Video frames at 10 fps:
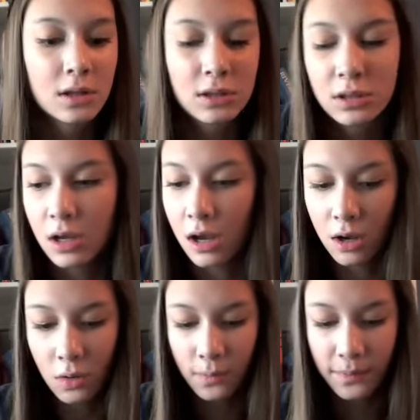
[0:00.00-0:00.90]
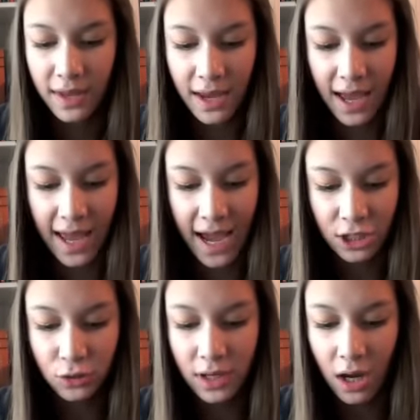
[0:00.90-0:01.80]
So I
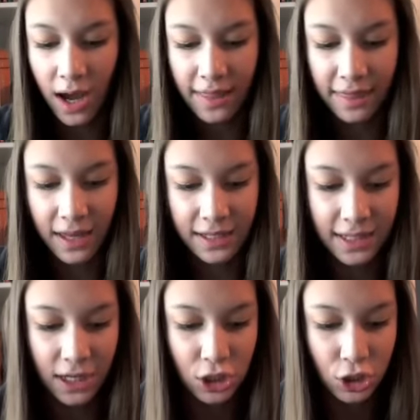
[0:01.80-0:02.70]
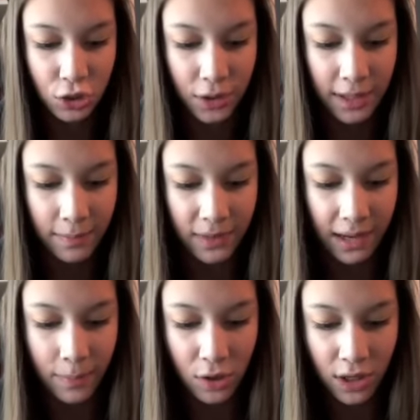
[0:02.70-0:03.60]
actually got this Extreme
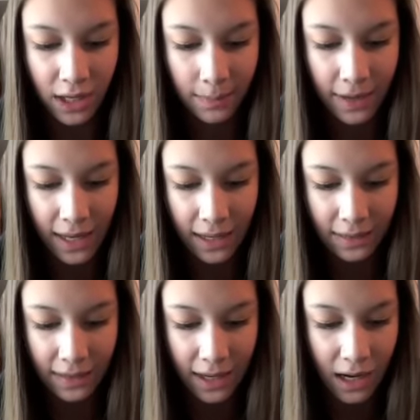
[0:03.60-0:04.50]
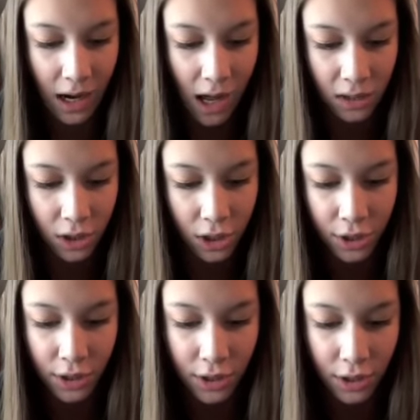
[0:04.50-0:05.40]
Lip Cream in the
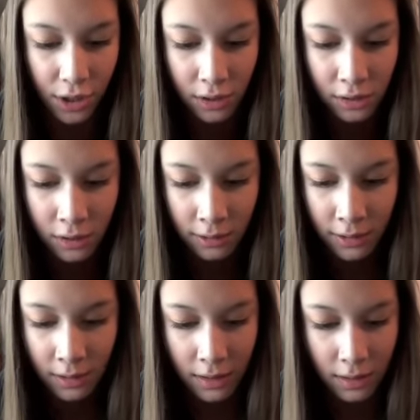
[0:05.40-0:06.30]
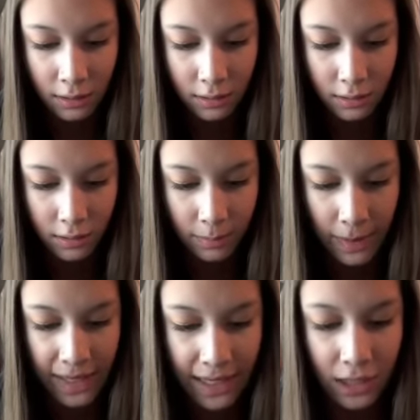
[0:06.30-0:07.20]
color
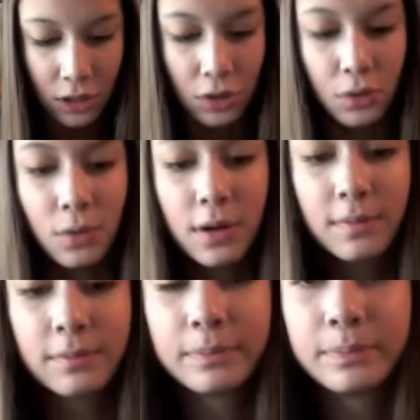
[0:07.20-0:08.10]
Pinky Nude.